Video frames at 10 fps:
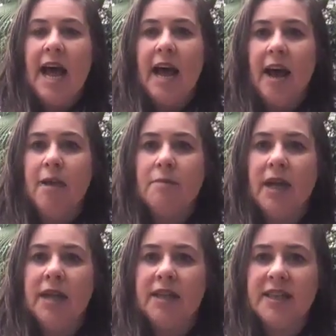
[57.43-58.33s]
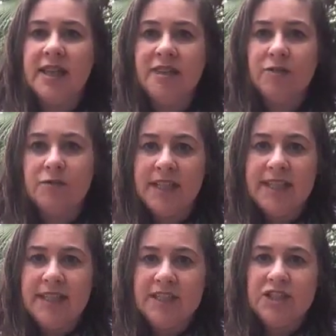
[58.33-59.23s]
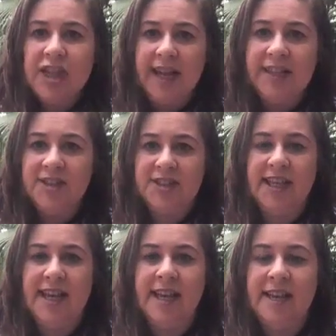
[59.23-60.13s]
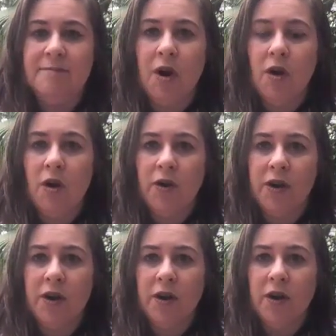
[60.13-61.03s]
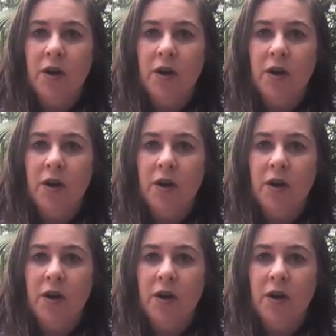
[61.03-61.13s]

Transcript: can really change the game on